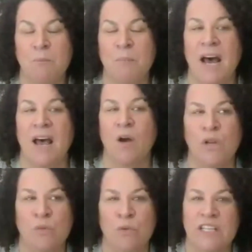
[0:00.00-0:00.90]
But
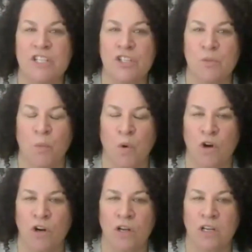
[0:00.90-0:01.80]
we really just
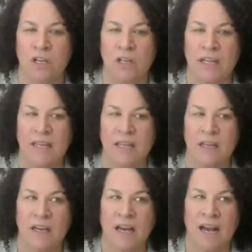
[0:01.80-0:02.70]
work
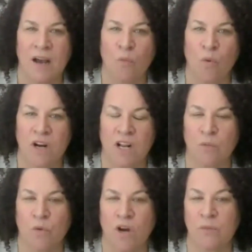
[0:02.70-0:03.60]

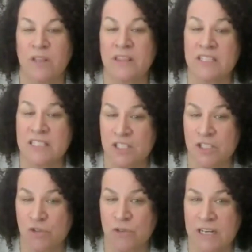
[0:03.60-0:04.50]
one-on-one with the
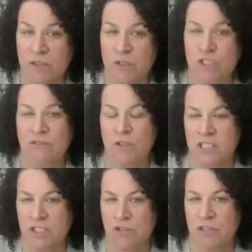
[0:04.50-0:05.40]
district, whichever
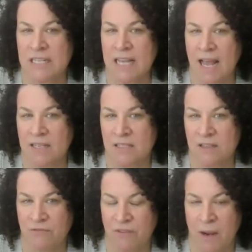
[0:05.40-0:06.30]
district has
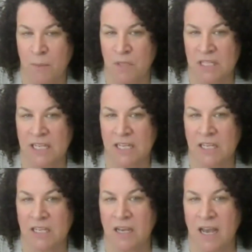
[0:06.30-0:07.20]
the
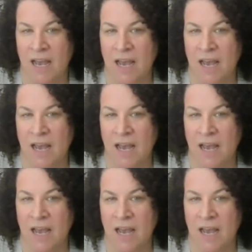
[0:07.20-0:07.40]
family